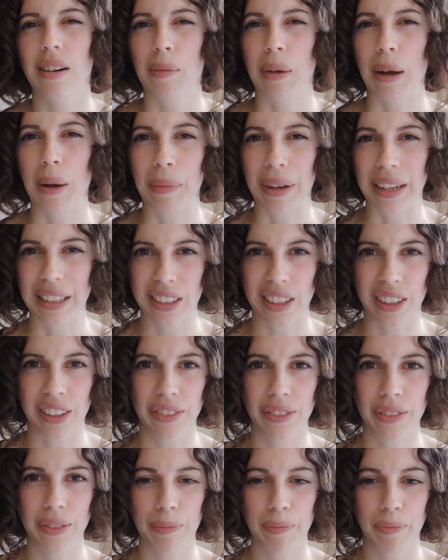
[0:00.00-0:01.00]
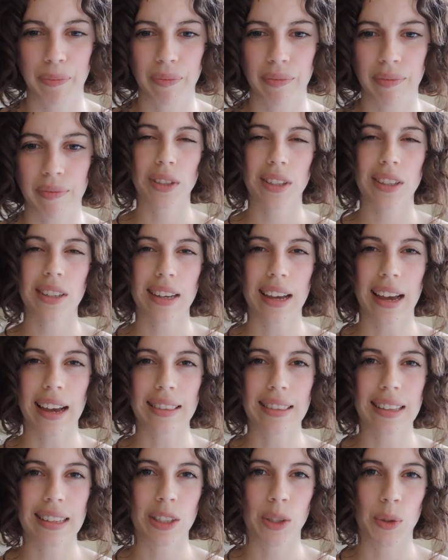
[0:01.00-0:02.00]
about myself. Once I
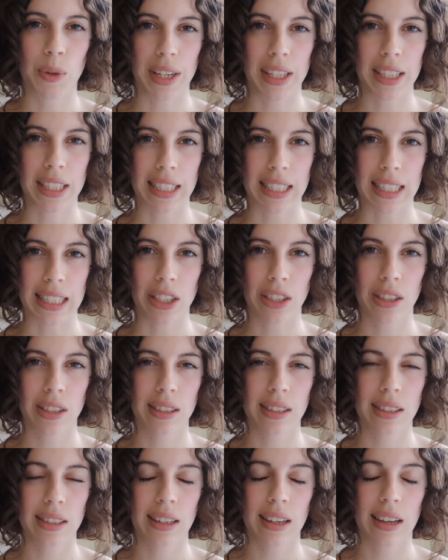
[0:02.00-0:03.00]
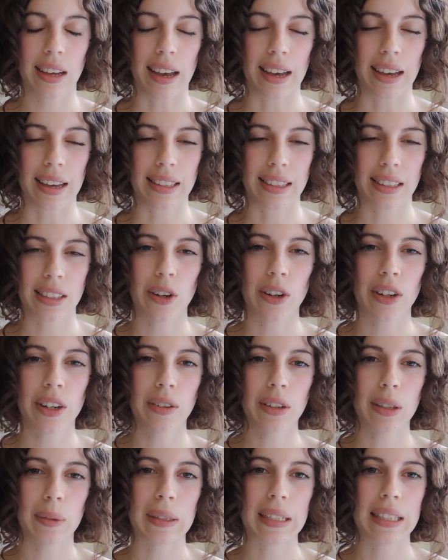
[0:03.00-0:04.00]
had this realization, I started
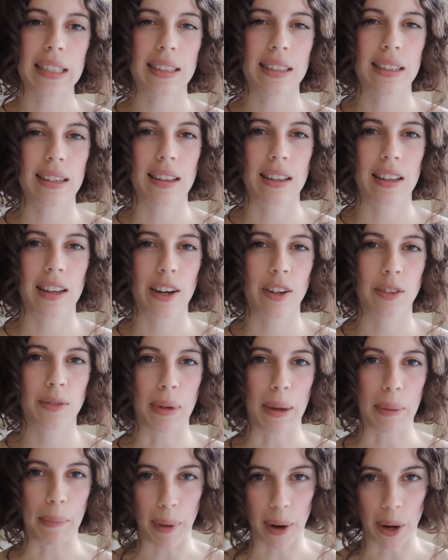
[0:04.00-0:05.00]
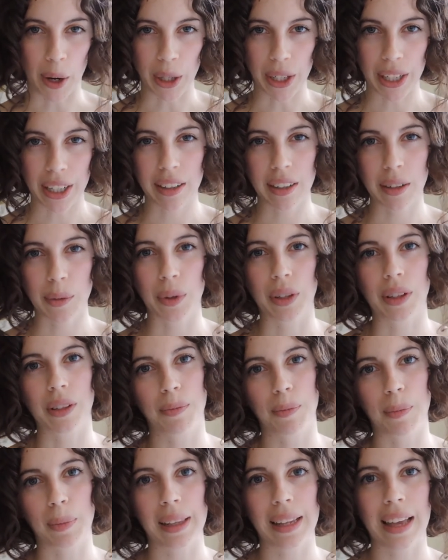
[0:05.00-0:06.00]
replacing a lot of my partying
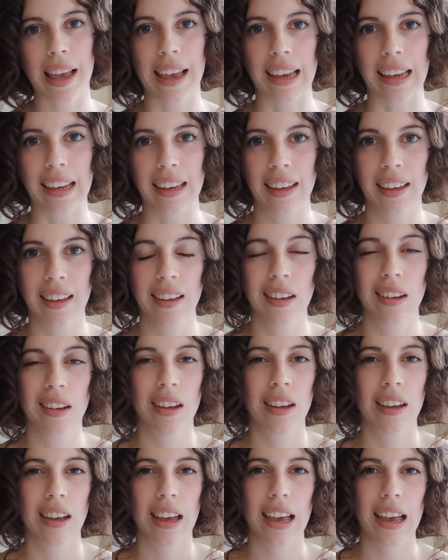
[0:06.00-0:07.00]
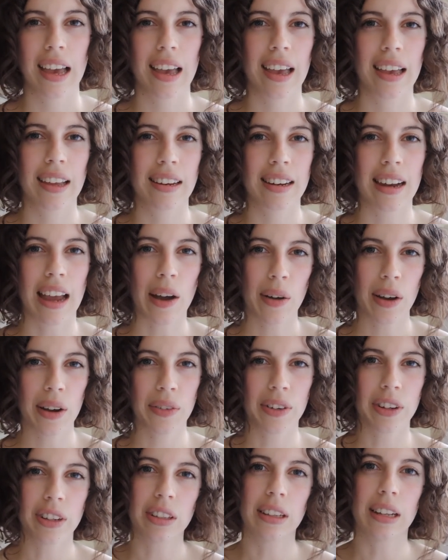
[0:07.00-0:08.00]
with play and now I
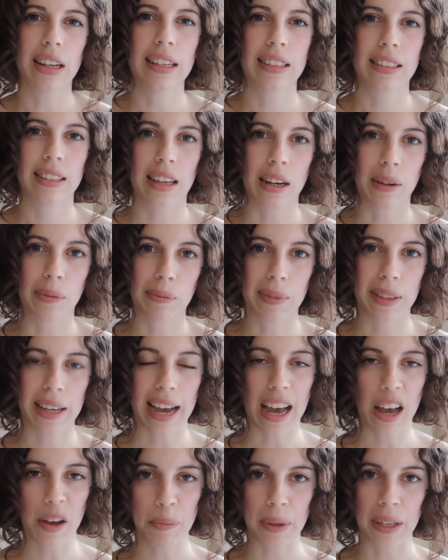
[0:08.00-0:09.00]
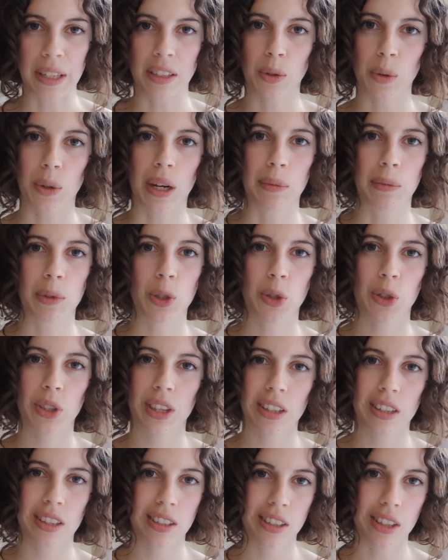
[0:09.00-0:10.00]
realize that I'm the happiest when I'm
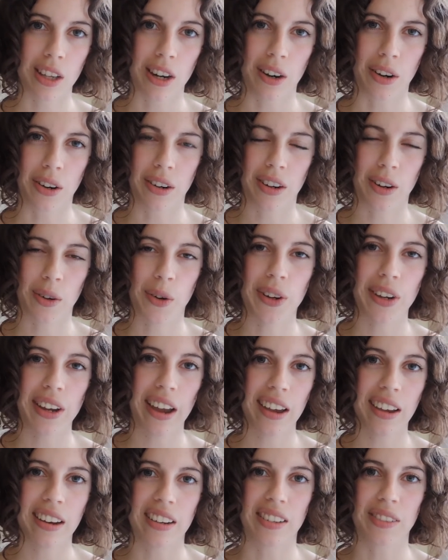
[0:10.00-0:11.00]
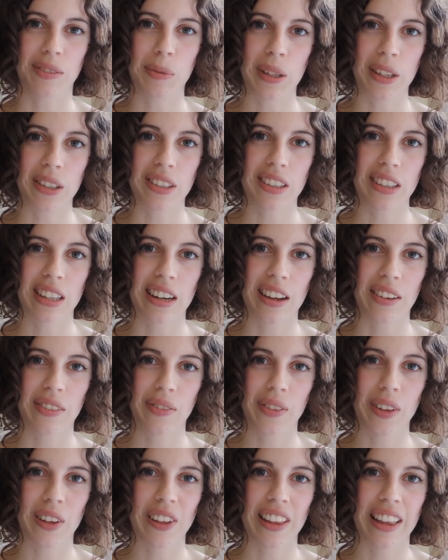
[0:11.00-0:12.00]
doing things that are creative because then I
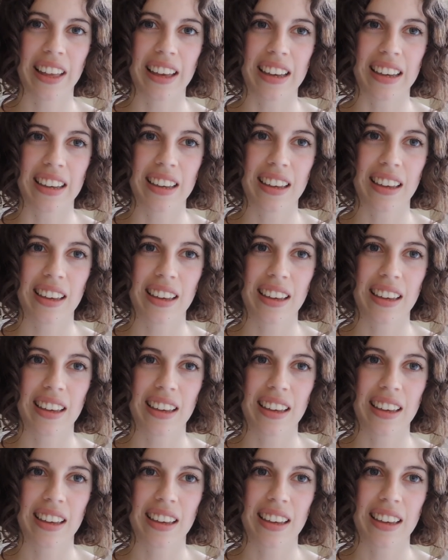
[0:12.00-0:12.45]
feel like